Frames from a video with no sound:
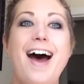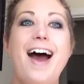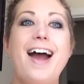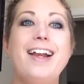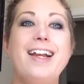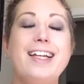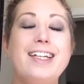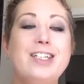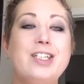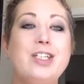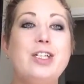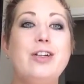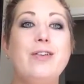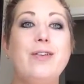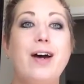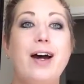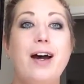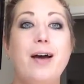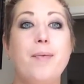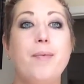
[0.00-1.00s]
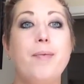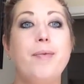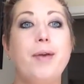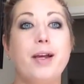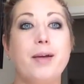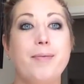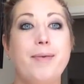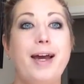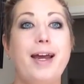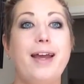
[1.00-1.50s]
I need to
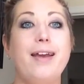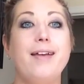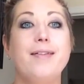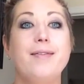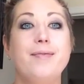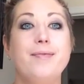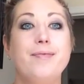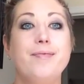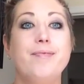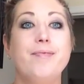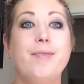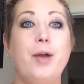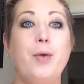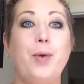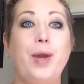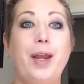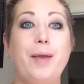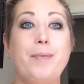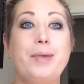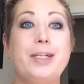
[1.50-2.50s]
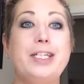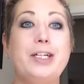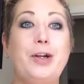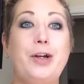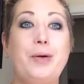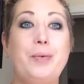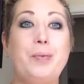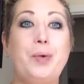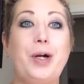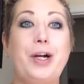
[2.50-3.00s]
pick my reading
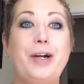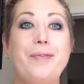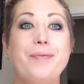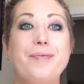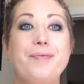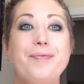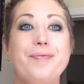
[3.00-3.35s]
material more